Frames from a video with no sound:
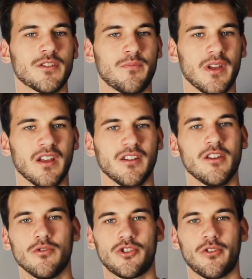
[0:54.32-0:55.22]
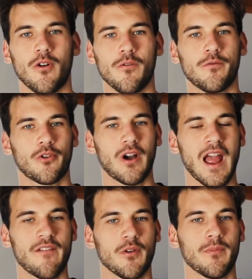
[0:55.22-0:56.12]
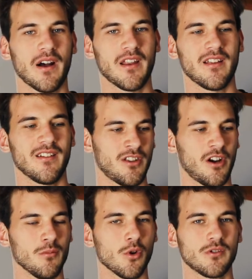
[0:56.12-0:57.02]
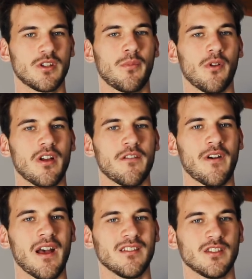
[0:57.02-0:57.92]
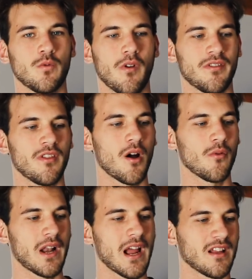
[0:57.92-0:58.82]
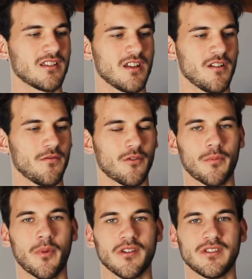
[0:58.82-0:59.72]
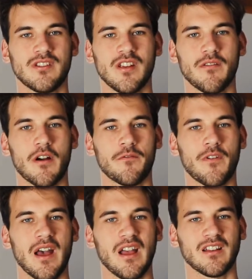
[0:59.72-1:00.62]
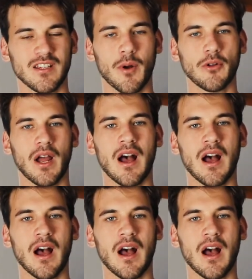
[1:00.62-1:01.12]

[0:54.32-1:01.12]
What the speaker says: is being neutral for everybody. There are multiple events with no negative or positive effect. It's about